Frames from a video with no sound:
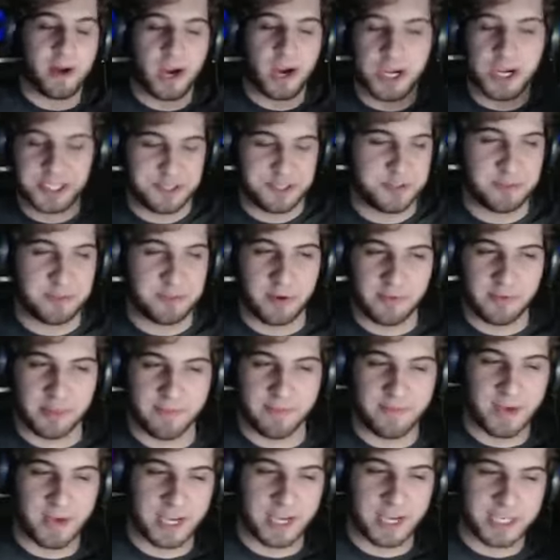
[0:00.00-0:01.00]
She was perfectly
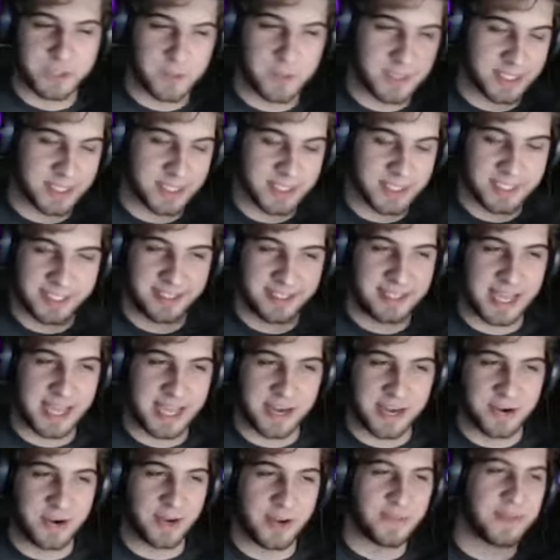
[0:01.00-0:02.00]
fine. She wasn't dead or
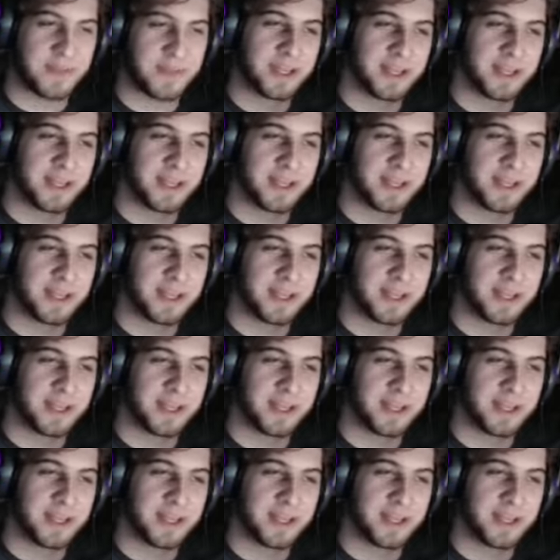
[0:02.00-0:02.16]
anything.